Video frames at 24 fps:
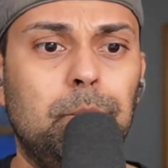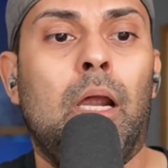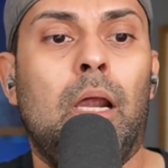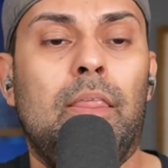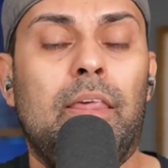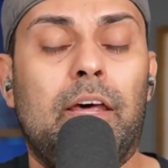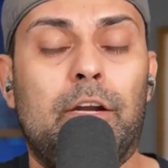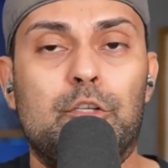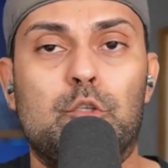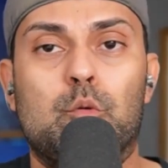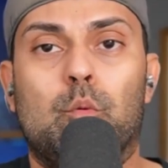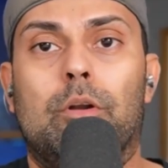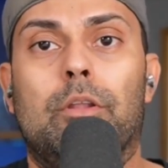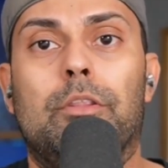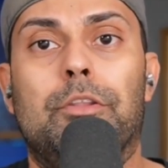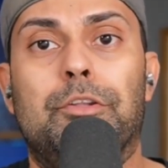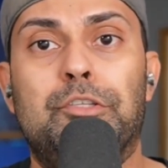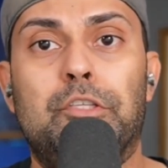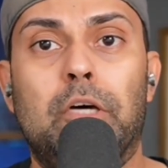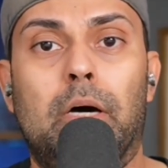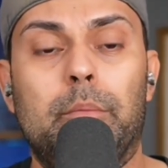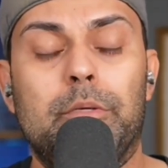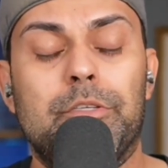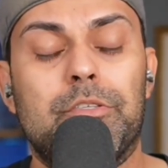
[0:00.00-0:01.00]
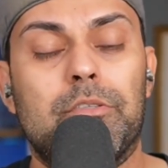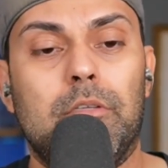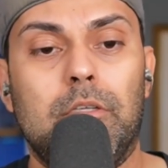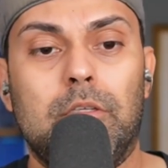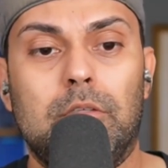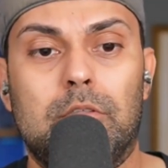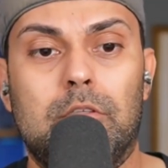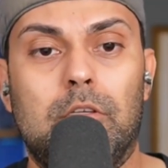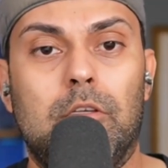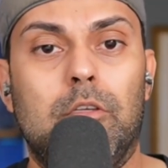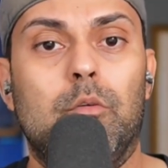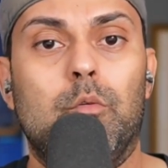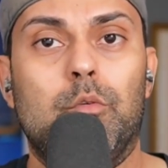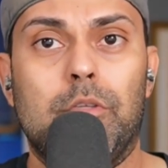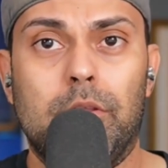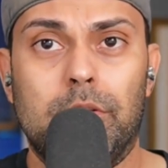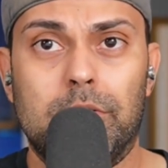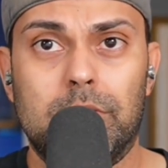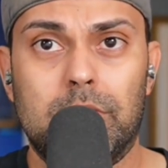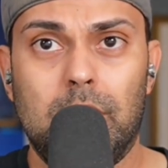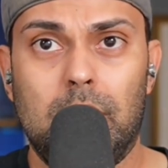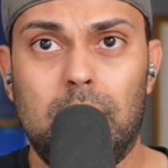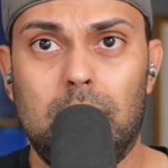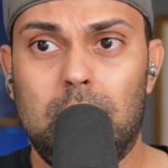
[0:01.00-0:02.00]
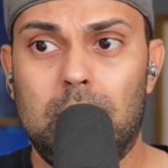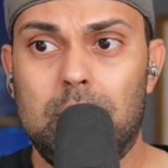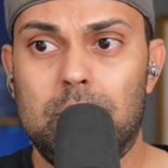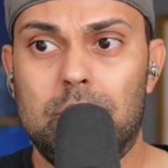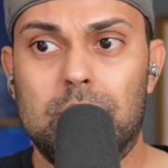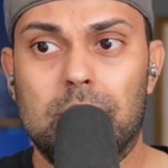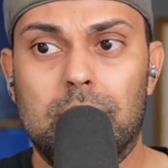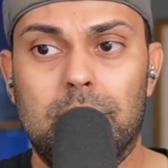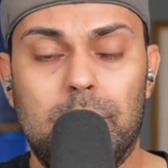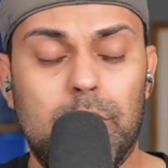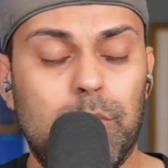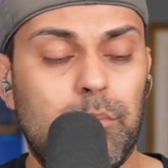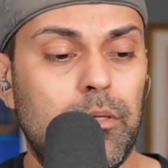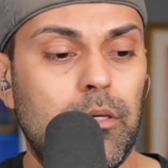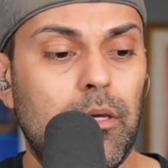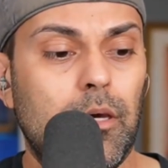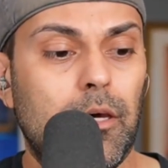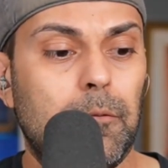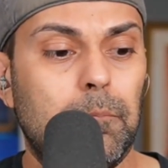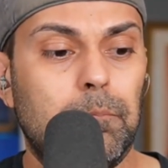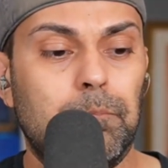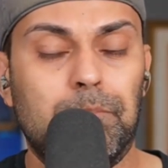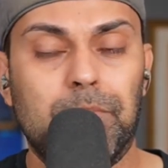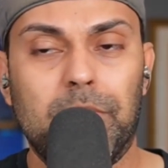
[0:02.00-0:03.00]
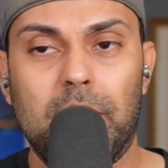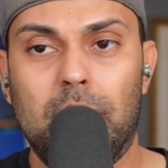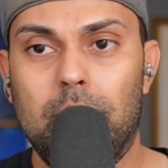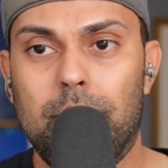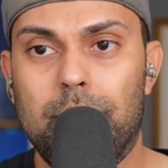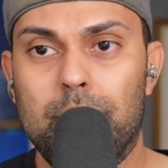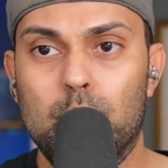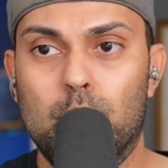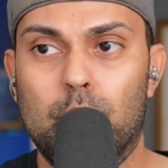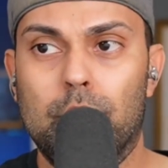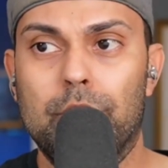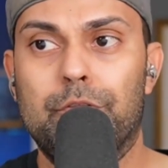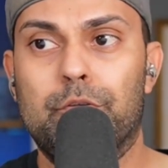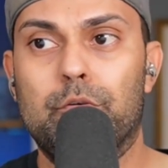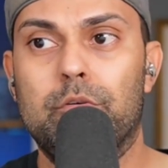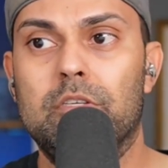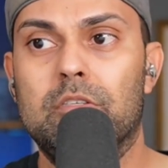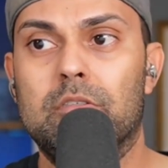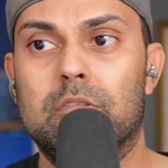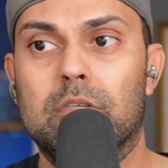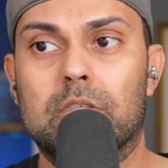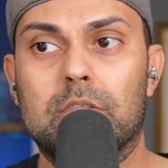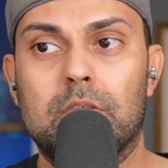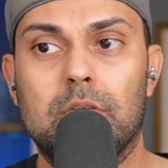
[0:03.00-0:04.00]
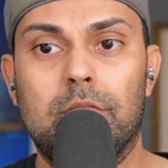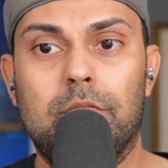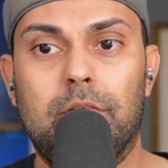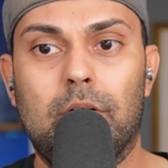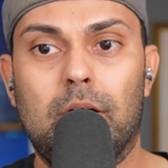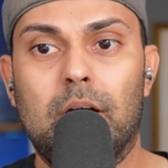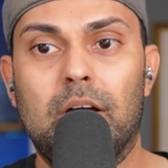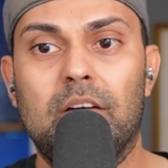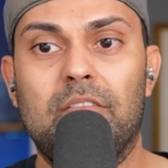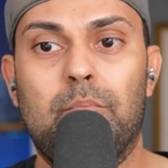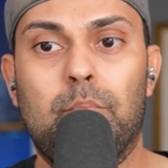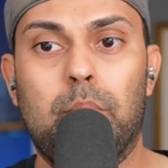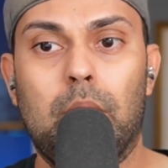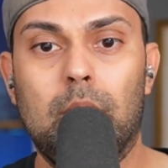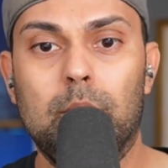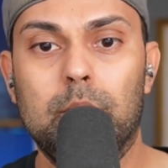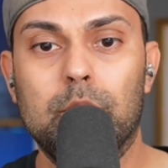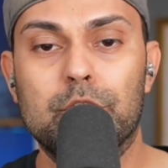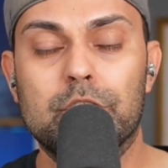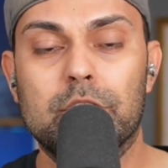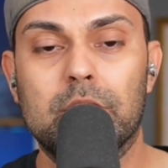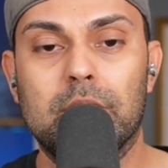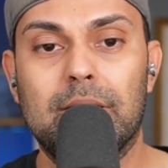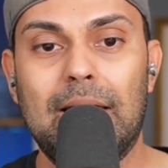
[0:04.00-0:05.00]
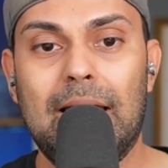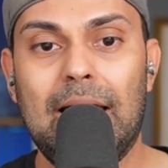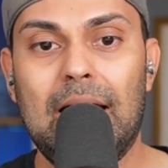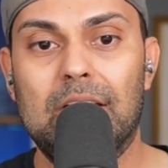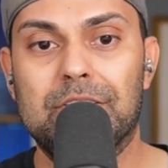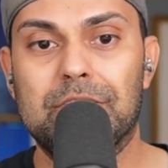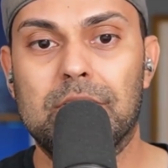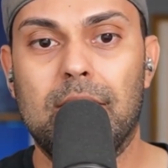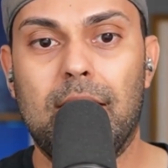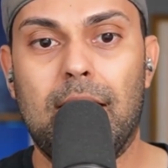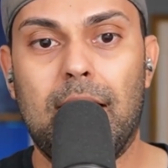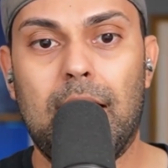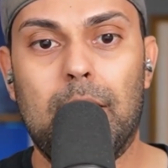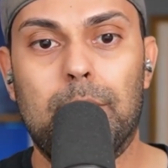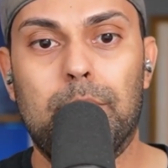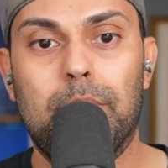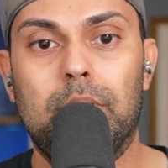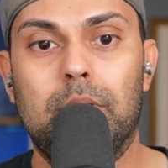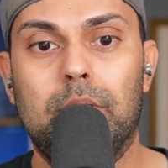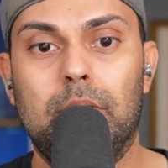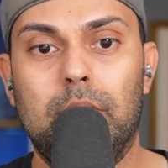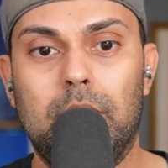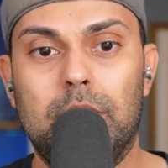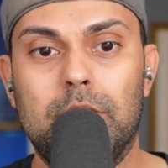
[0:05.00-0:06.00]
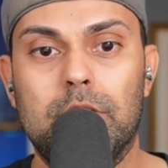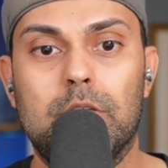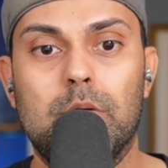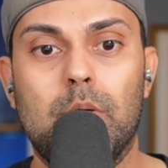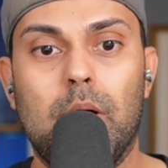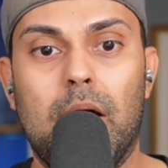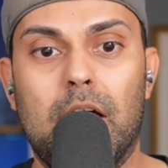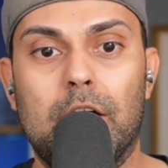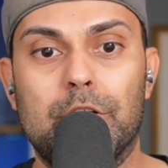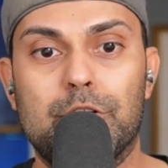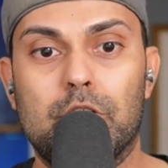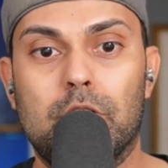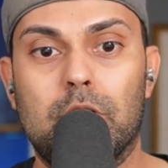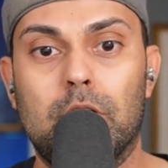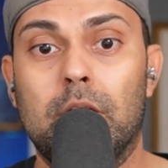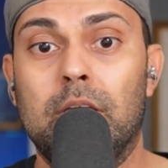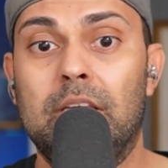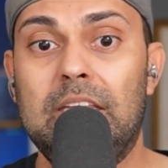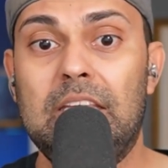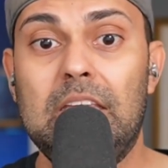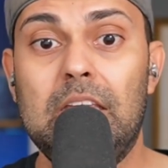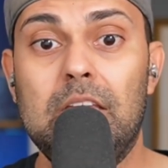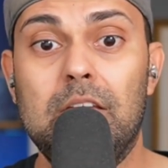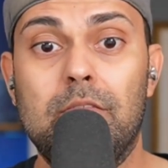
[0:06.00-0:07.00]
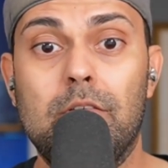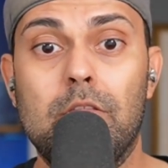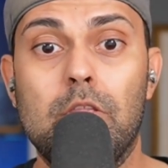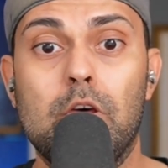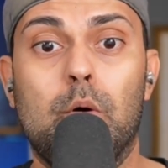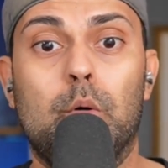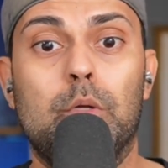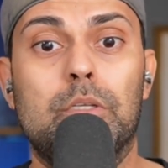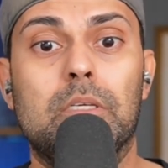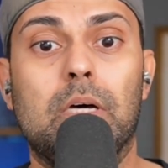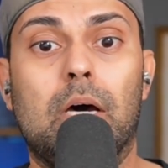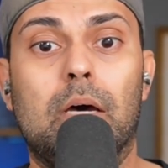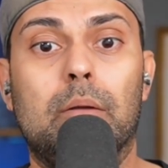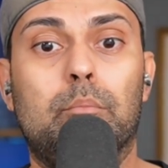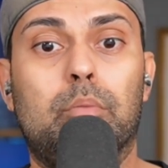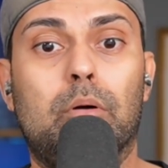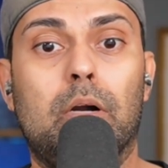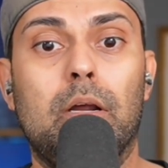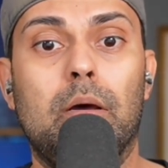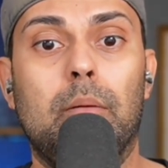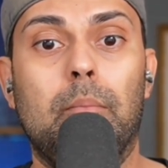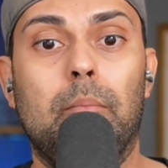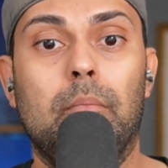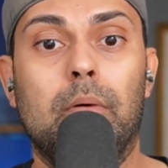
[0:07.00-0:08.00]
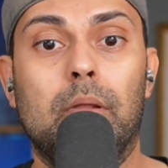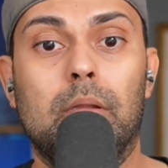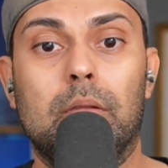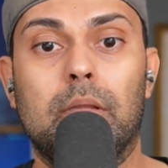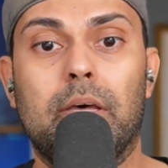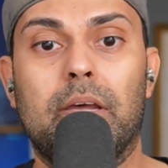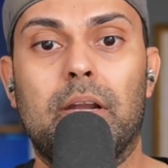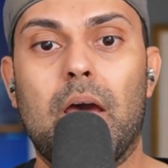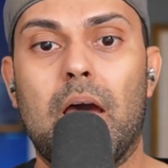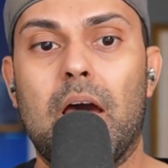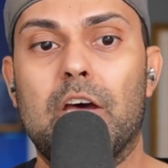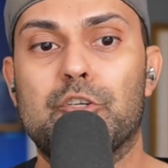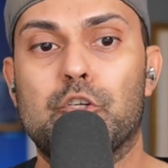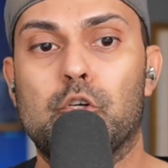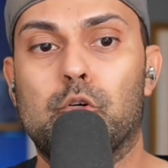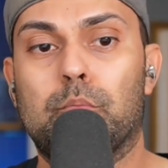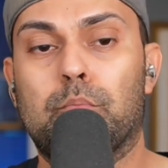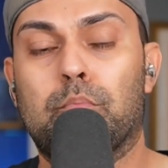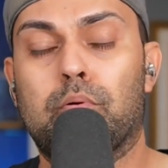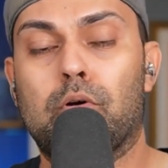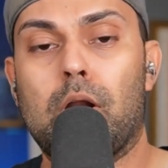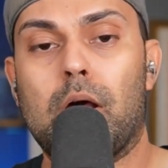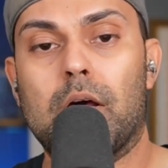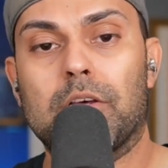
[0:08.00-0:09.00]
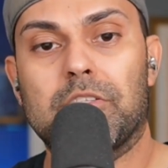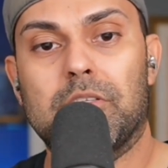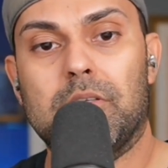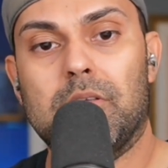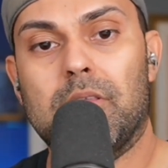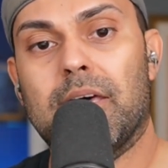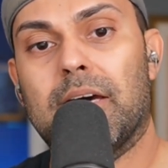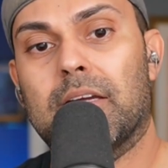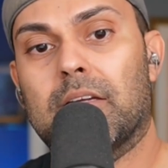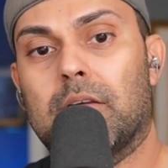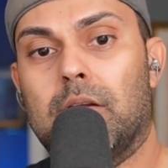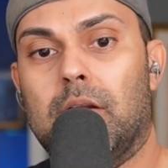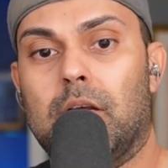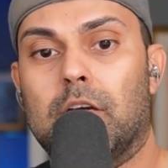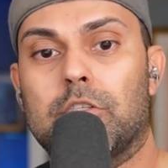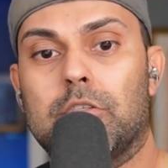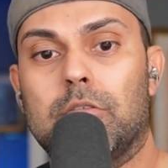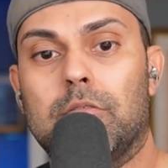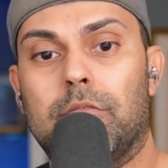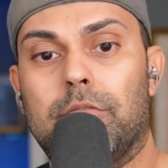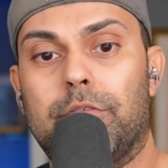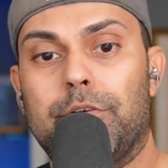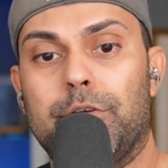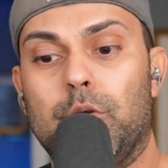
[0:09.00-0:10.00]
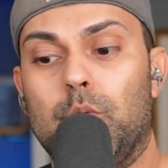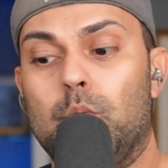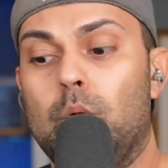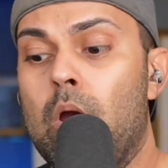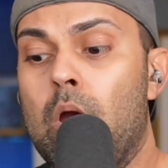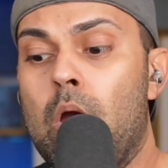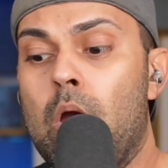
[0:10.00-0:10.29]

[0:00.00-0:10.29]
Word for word: That is one of the dumbest things to use in this day and age is a VPN. If you're in 365, publish it as an app into Azure, even though it's on-prem. Let Azure proxy that connection for you.